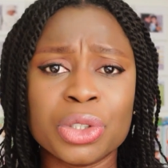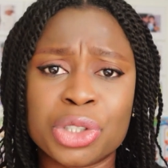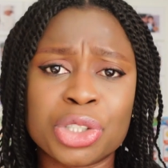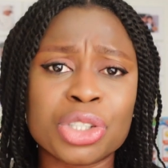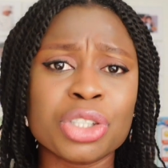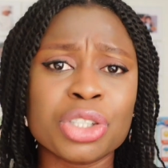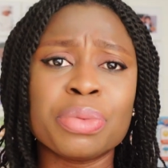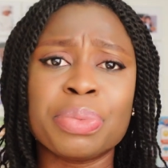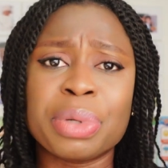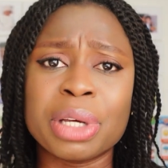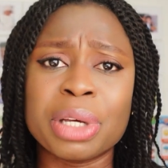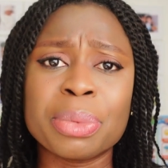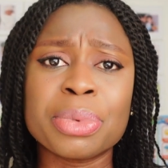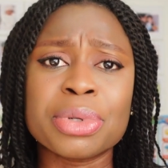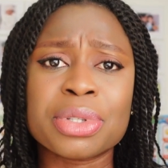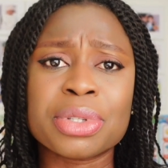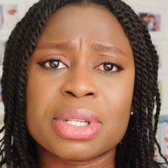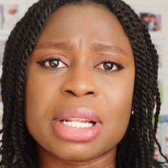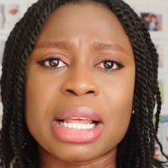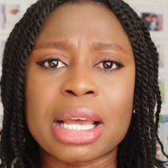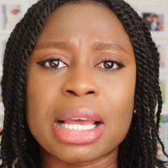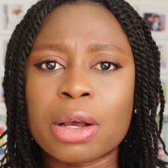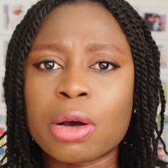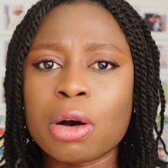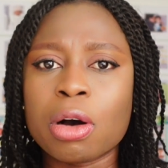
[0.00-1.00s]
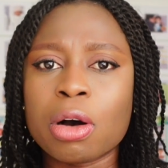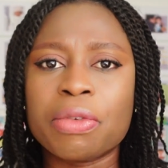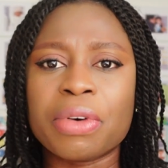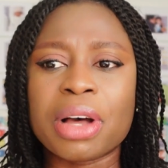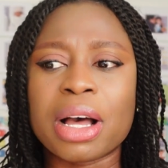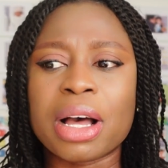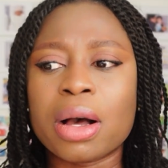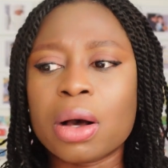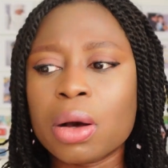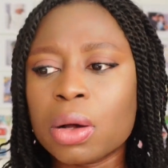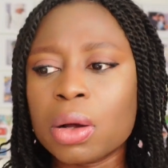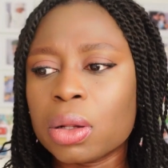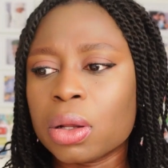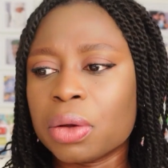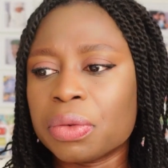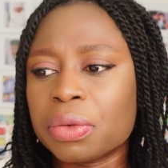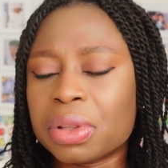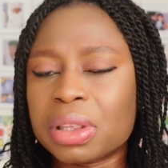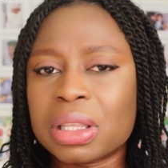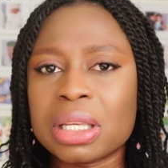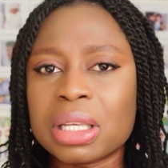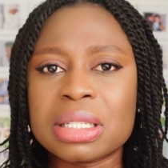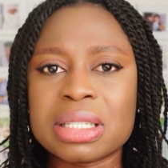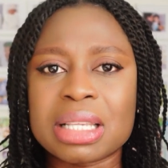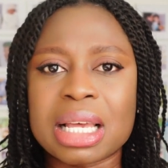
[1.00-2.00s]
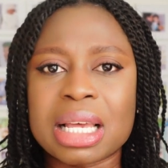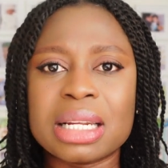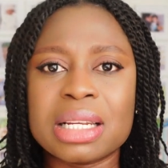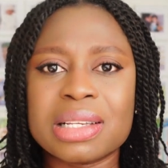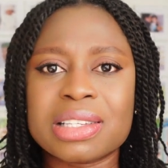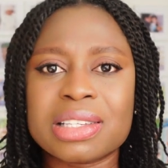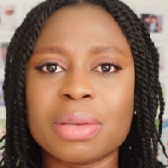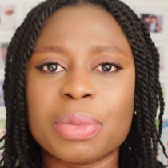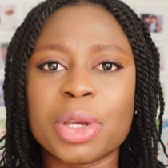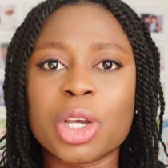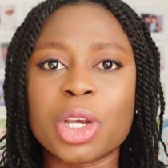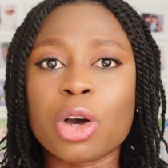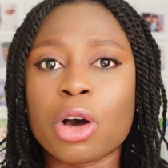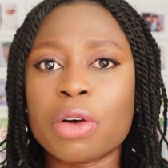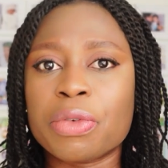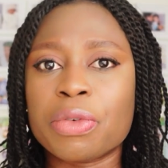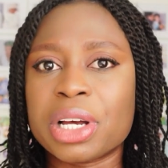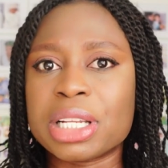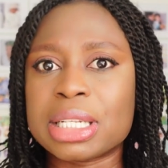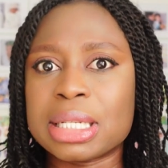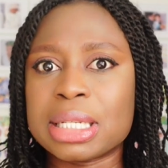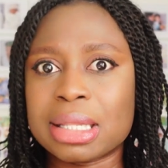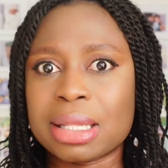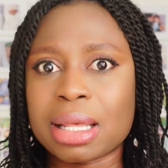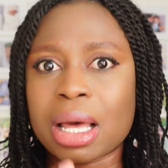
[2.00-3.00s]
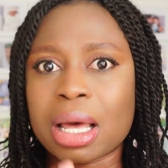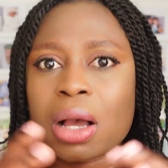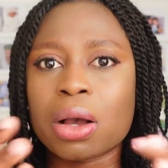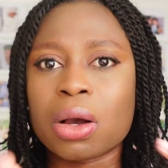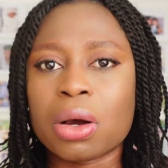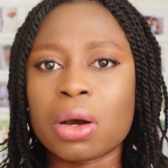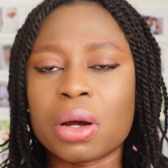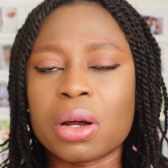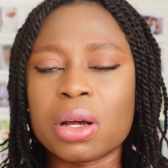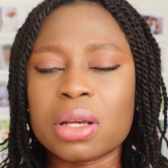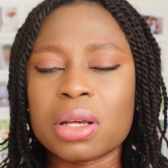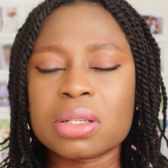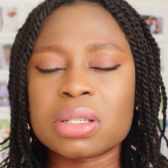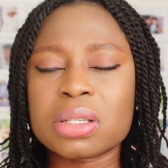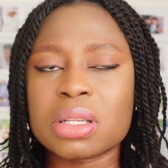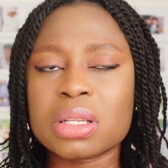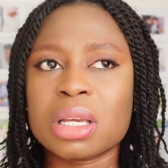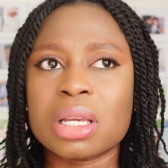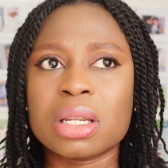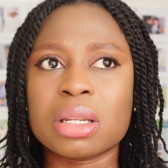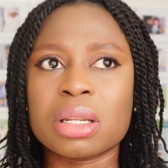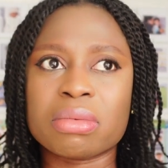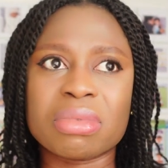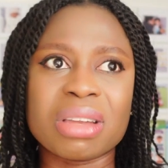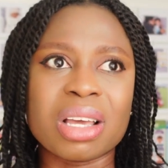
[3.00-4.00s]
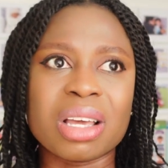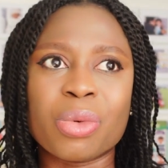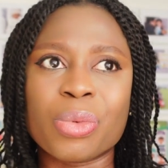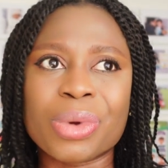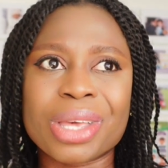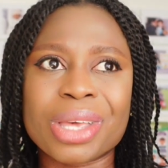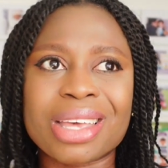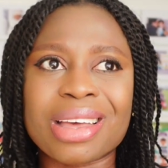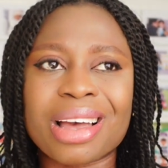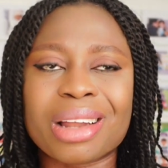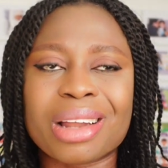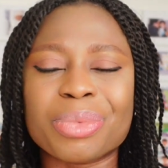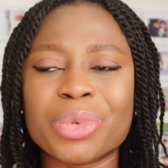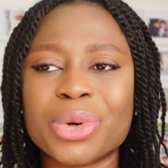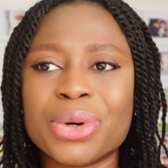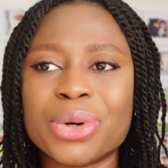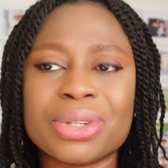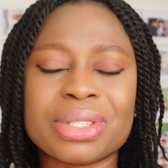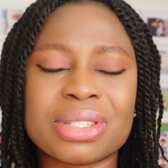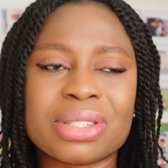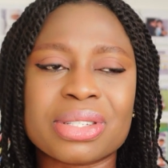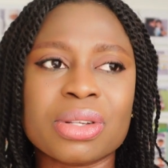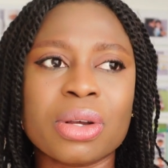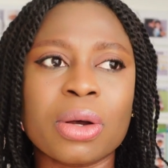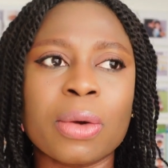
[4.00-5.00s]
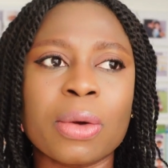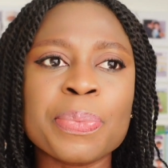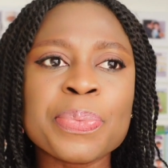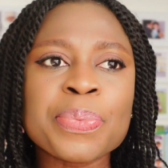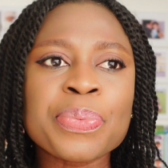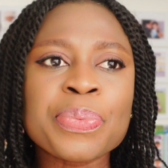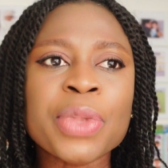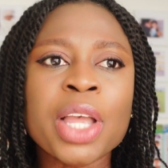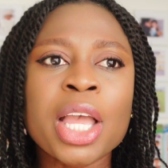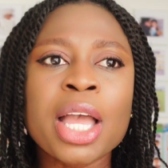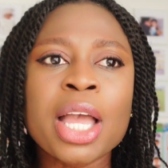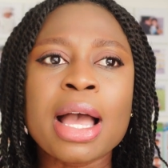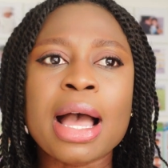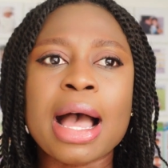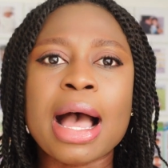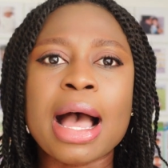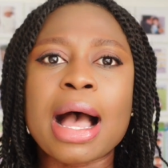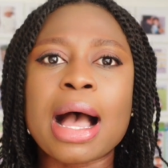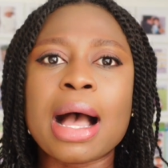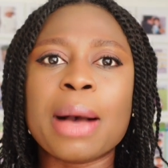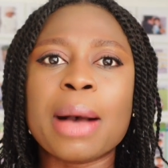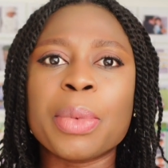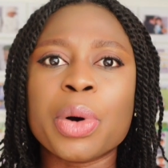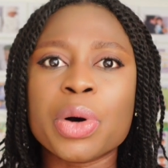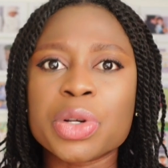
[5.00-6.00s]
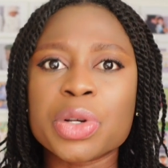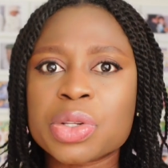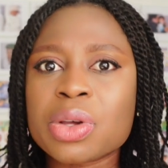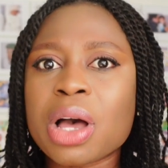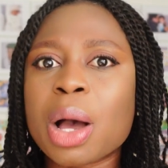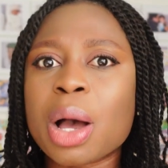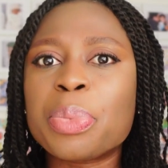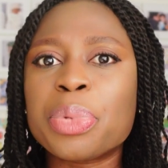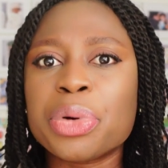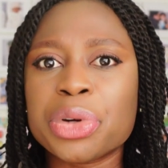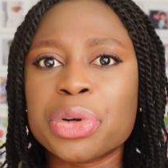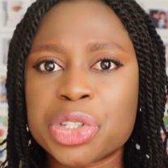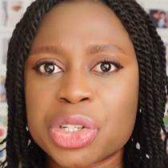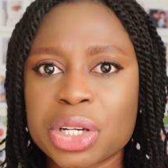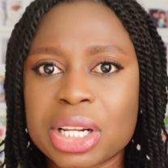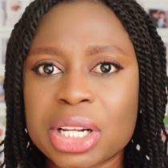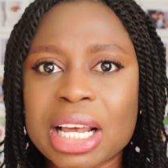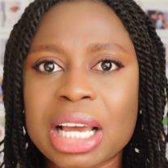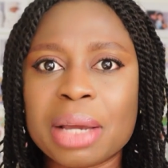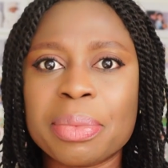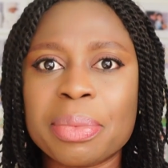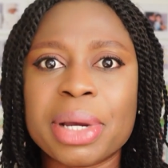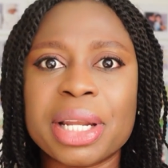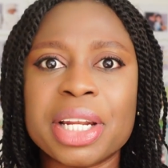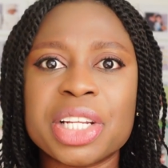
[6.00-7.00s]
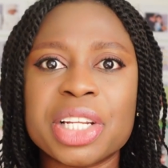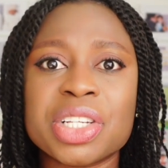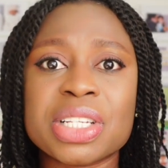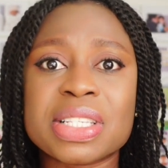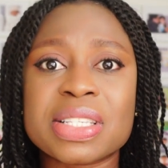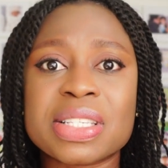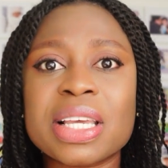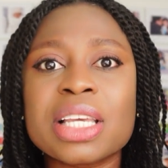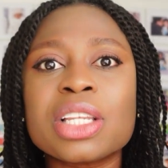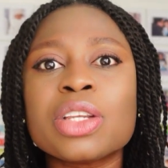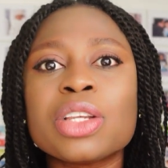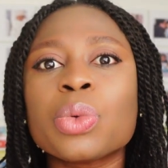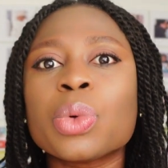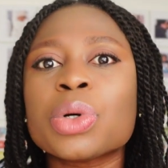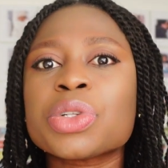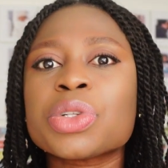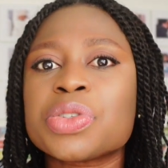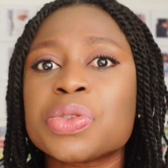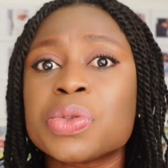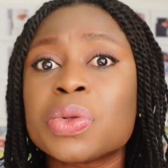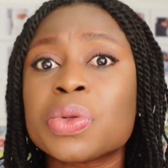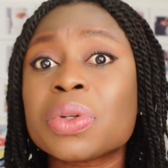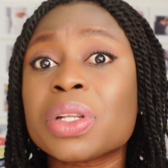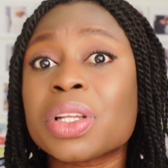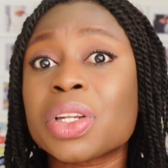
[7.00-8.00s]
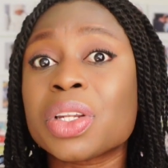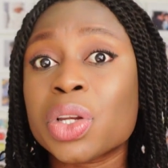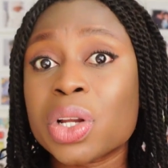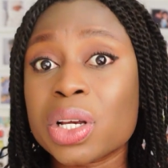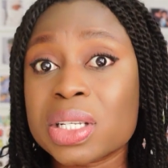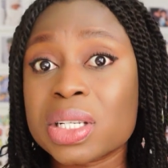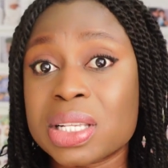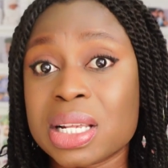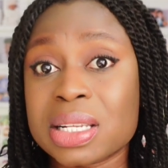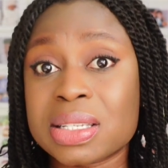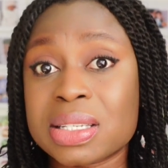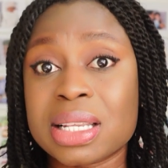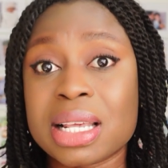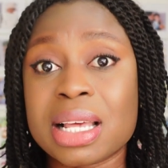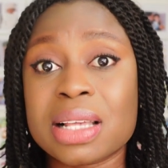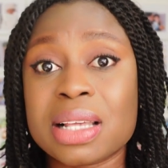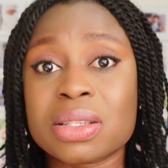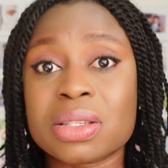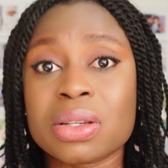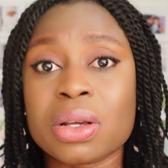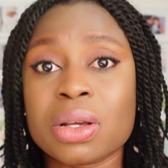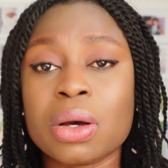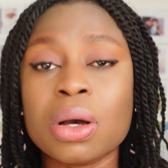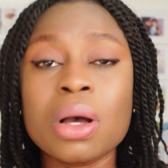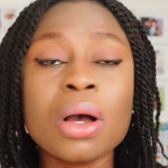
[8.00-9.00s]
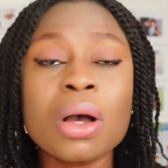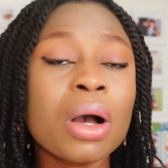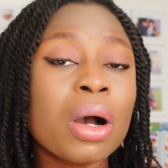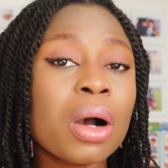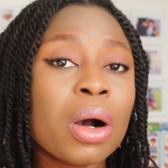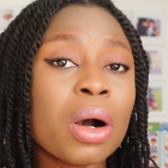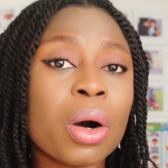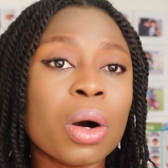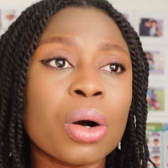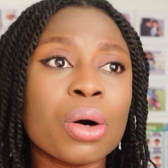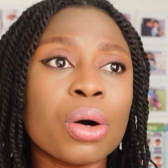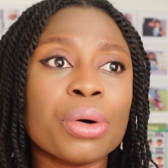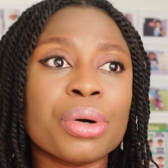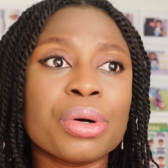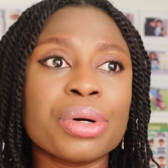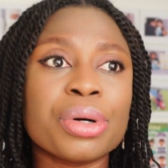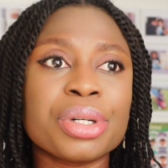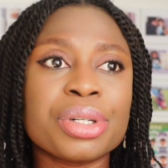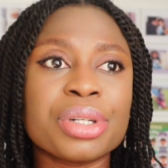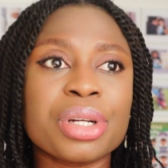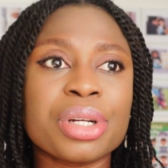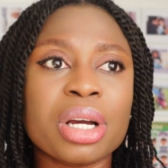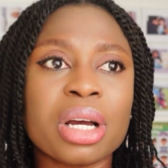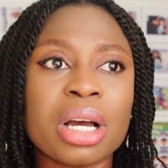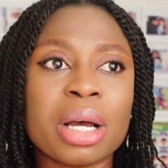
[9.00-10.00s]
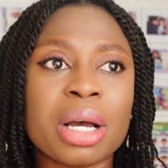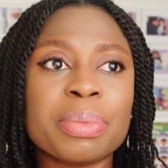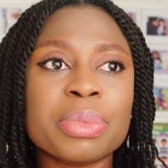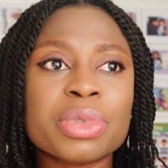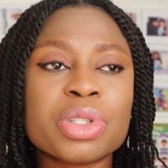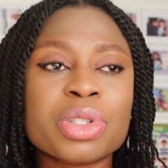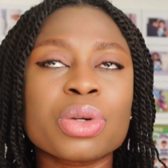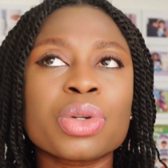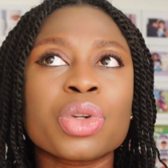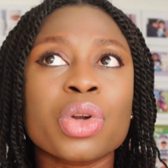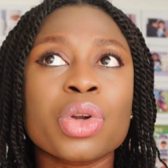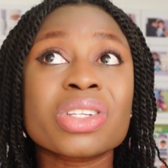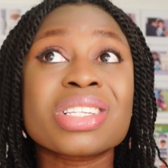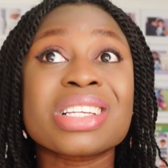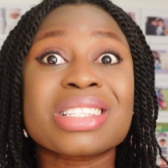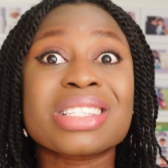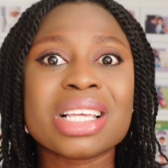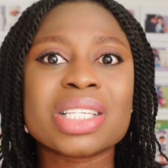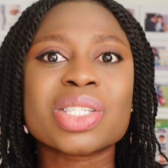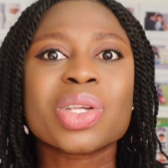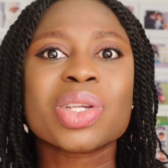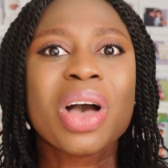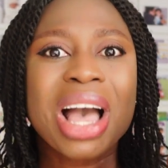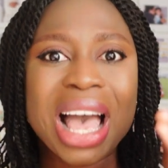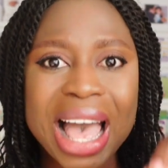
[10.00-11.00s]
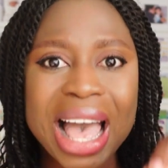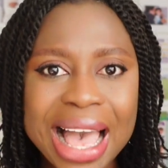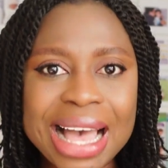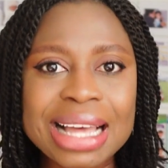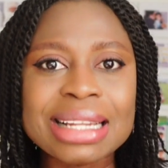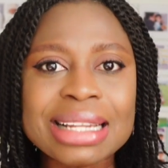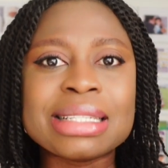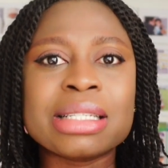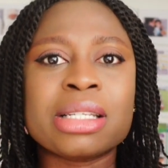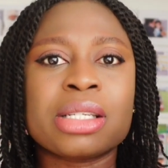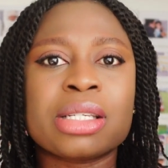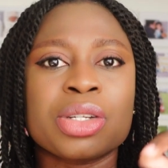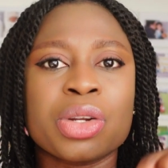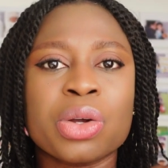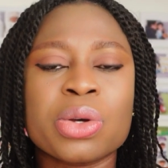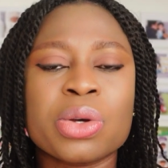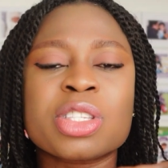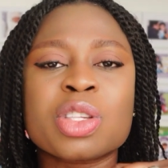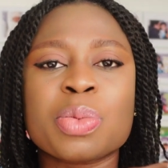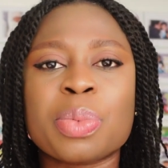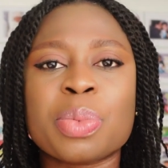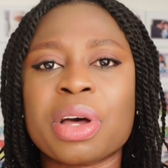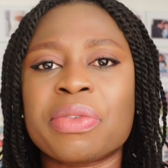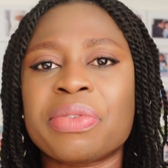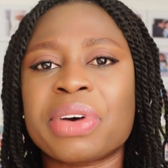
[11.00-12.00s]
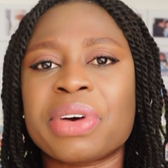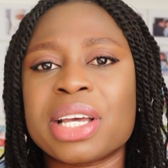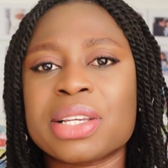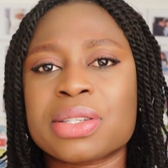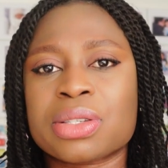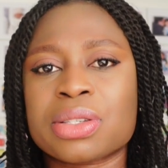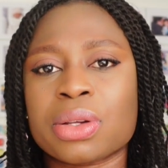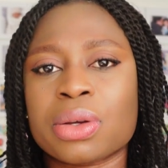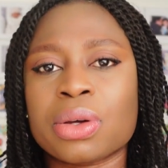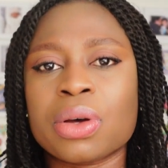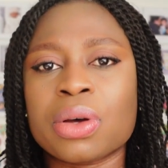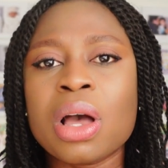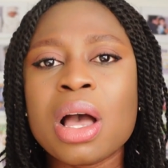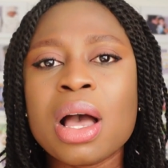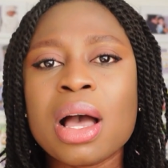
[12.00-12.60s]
should be able to cover all of the things that needs to be covered in that course in a week at most. So also approach your line manager saying you want to do the nurse assessor or so nurse assessor and nurse supervisor